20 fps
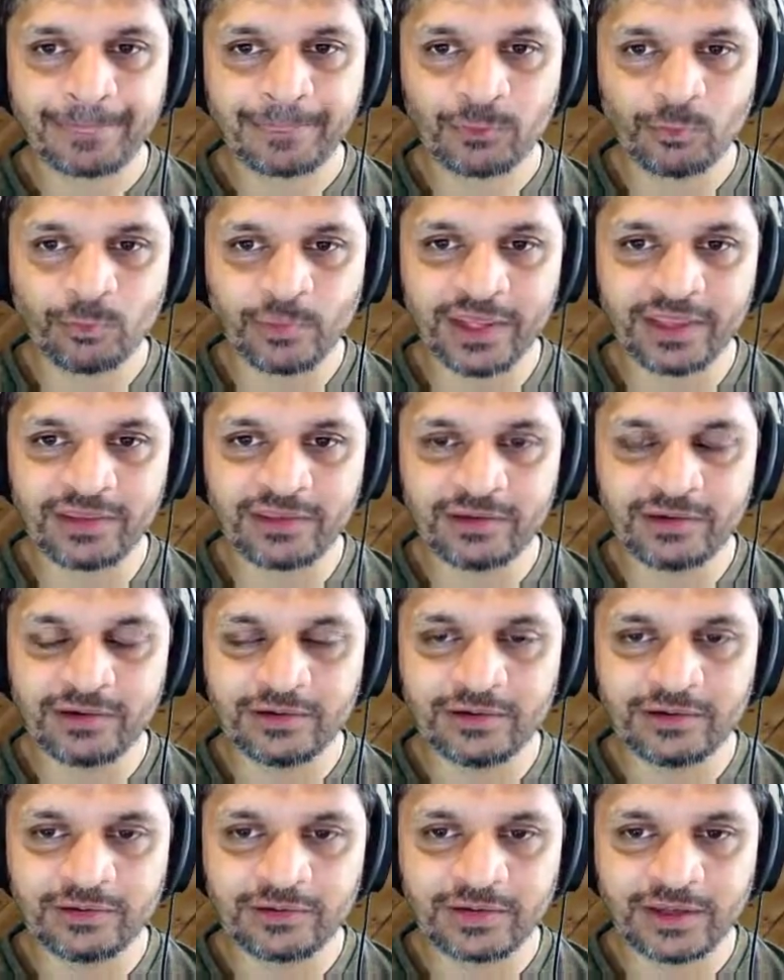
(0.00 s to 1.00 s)
where
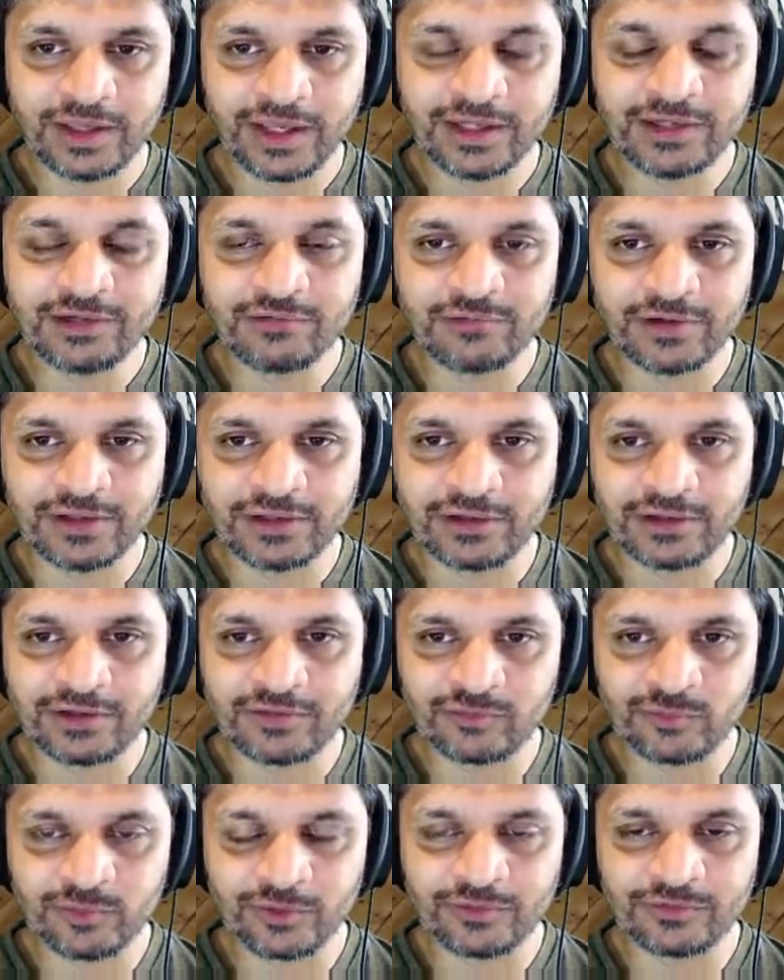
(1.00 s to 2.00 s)
the end effector
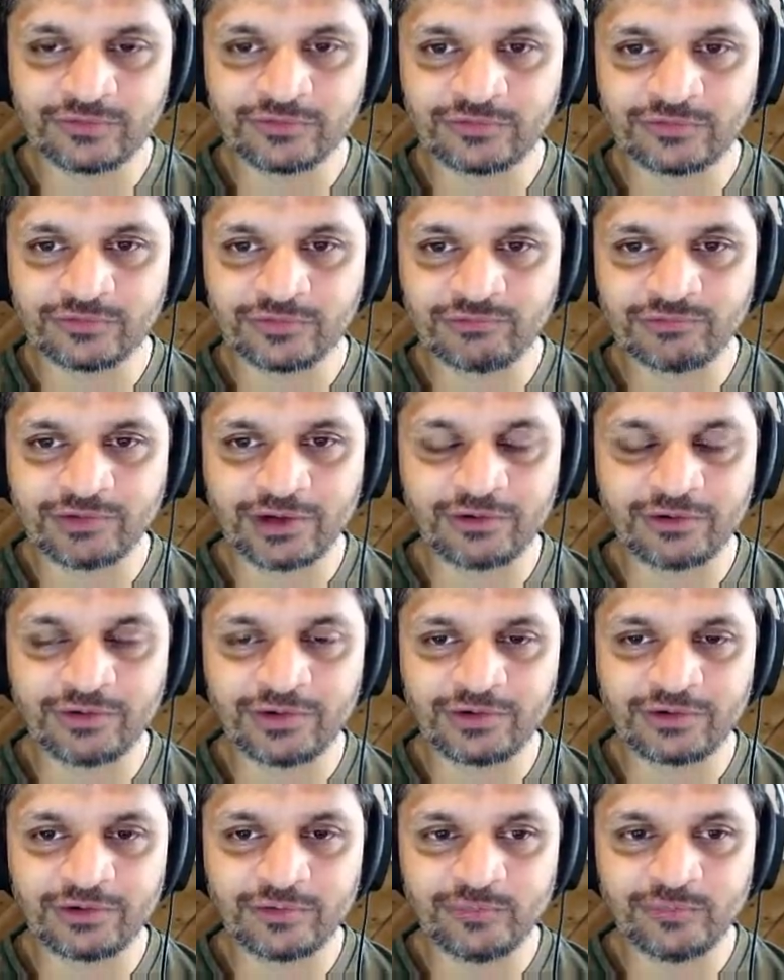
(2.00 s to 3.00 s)
is, because we've now
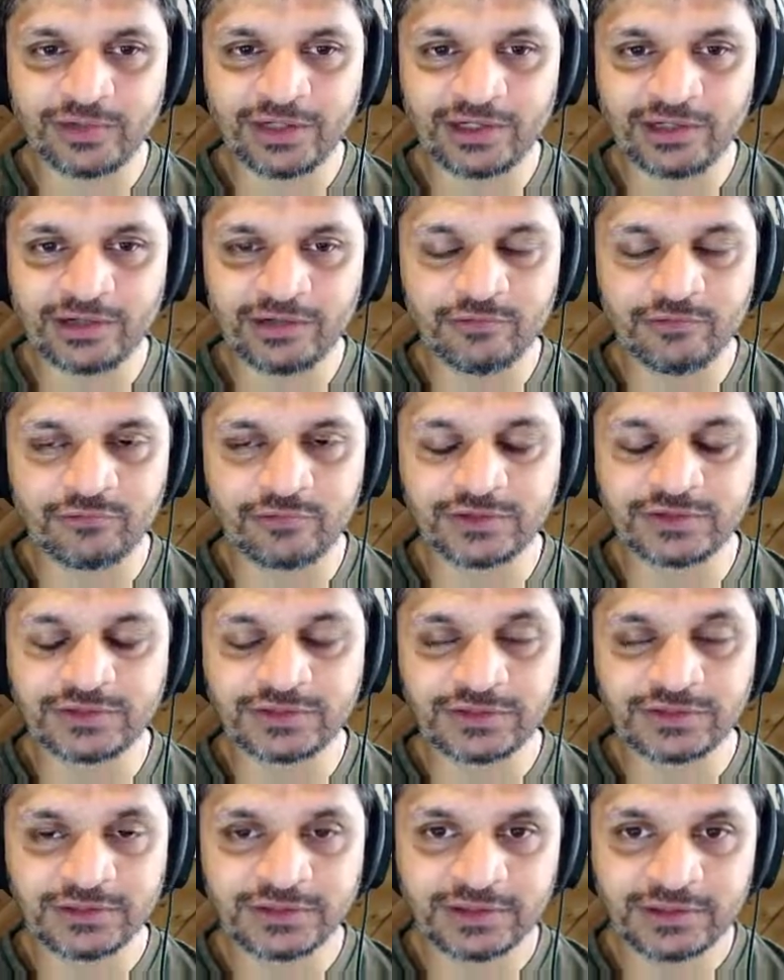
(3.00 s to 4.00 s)
got a completely
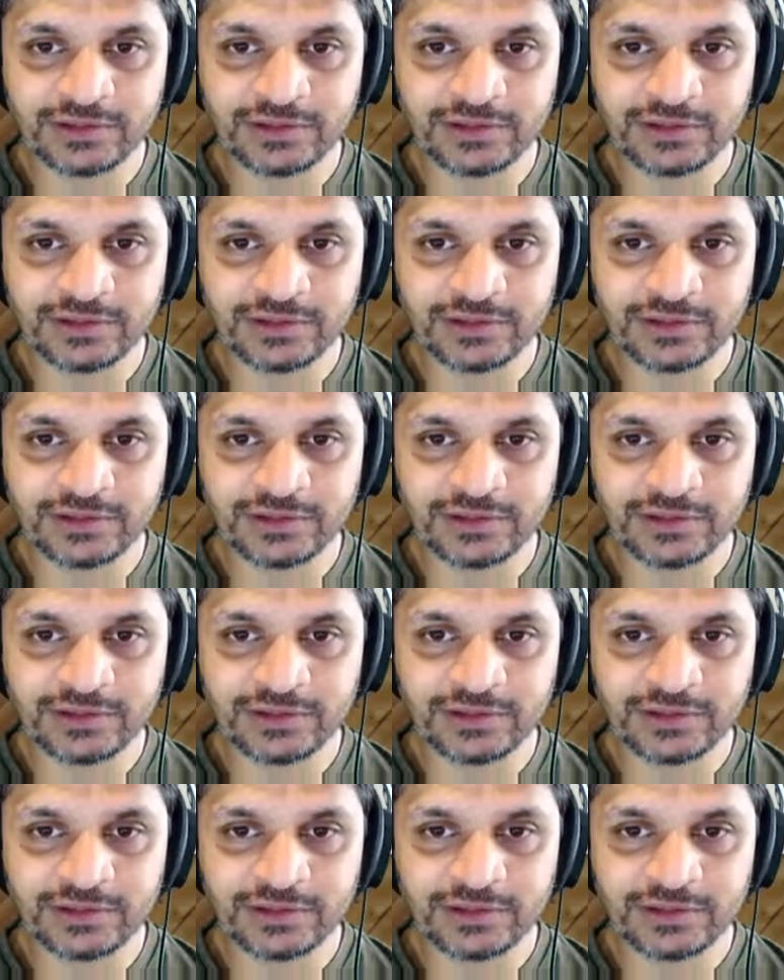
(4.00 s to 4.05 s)
different